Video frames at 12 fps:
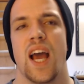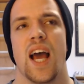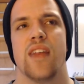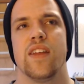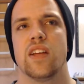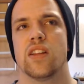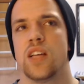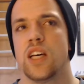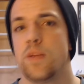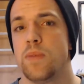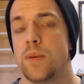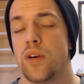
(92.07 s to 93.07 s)
I think a lot
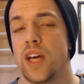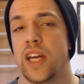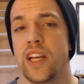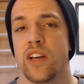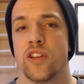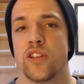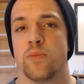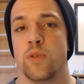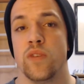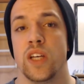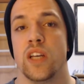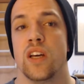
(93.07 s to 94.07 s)
of people hating on this
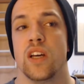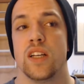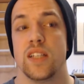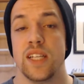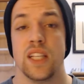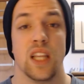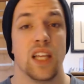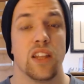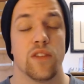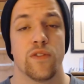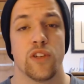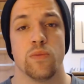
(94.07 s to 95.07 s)
movie didn't like the
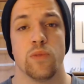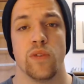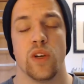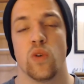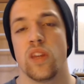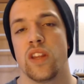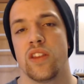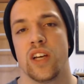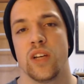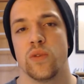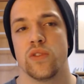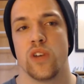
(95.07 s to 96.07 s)
first movie, or they thought
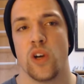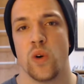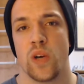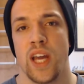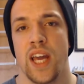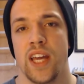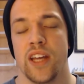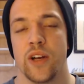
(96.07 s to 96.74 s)
it was okay,